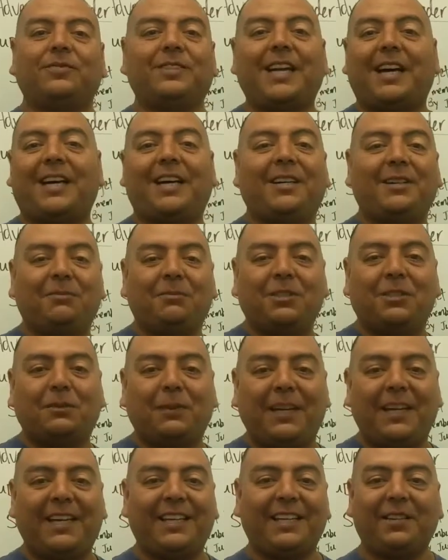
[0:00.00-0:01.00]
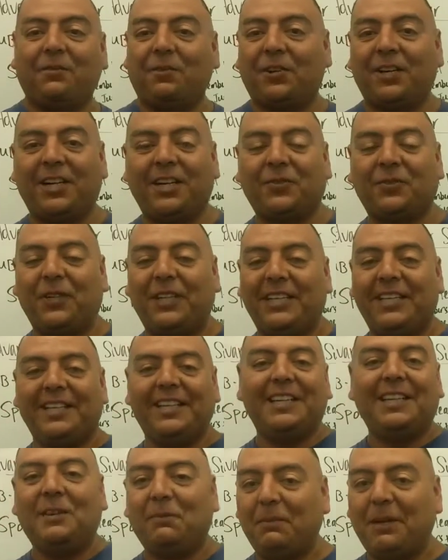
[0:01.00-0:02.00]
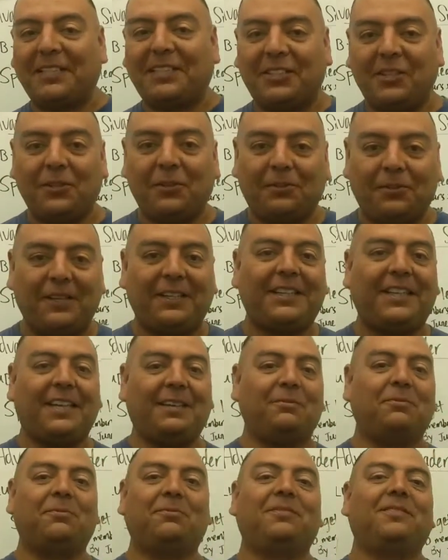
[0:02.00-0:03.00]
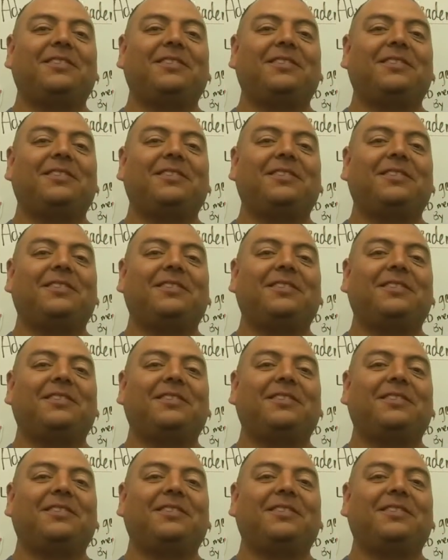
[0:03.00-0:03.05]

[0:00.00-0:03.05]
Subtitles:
Nah, I'm just playing. If they're hungry, make sure you feed them.